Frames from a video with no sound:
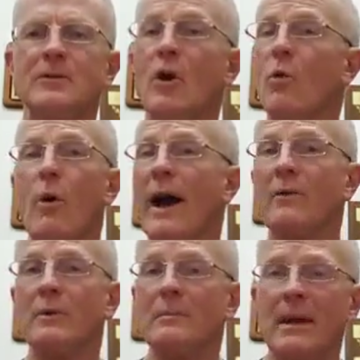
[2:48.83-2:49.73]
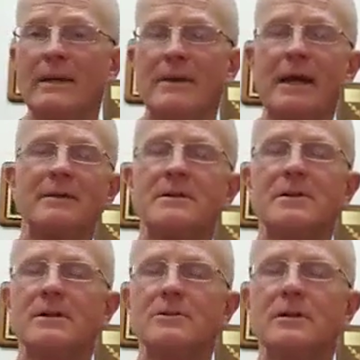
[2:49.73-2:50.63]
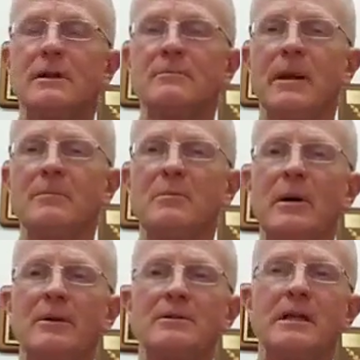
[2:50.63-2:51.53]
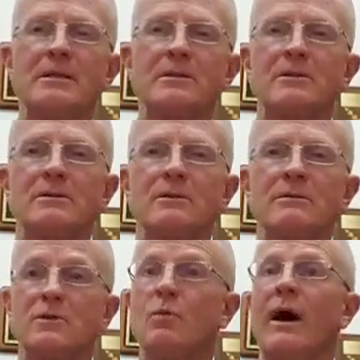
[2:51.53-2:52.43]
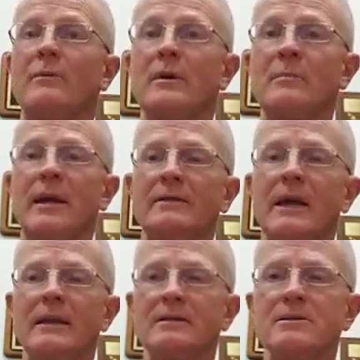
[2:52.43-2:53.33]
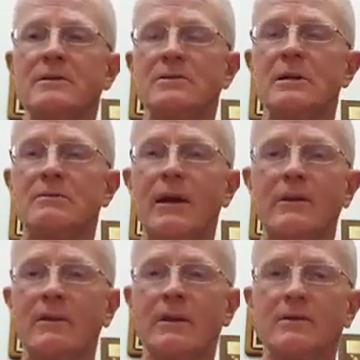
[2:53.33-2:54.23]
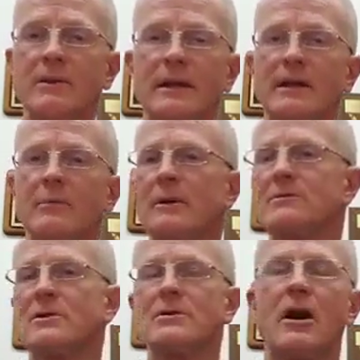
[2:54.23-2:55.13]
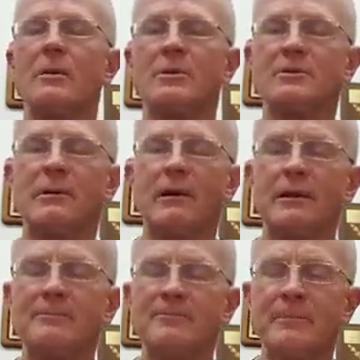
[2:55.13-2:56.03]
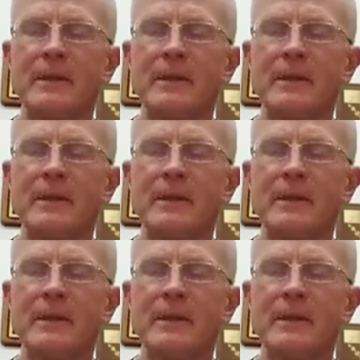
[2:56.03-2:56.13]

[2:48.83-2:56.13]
know why we made that decision and maybe better teach the students why we made that decision rather than thinking, well, it's just arbitrary.